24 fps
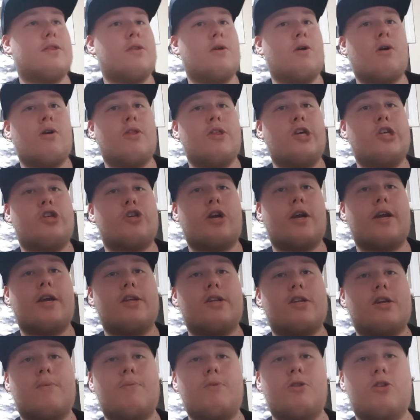All the
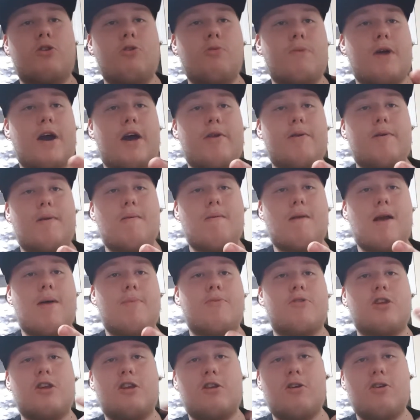Dragons come with 2 battery
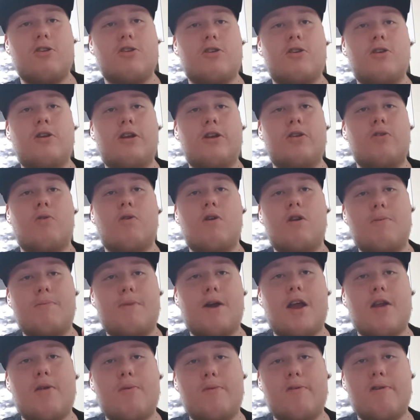wraps, and also you can order
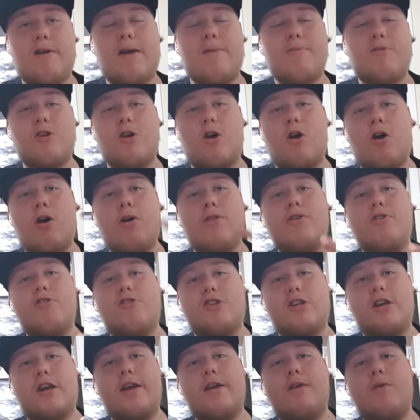battery wraps on their
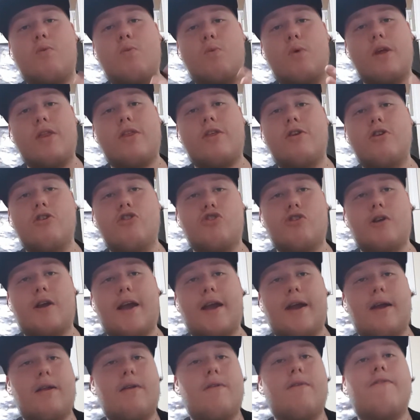site with your
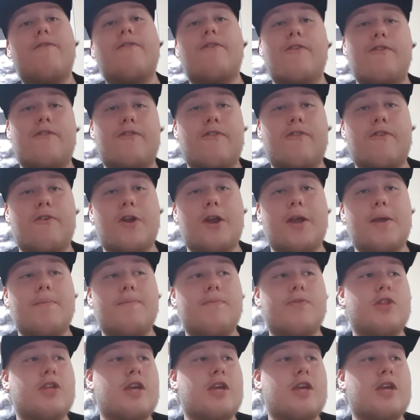Dragon for free.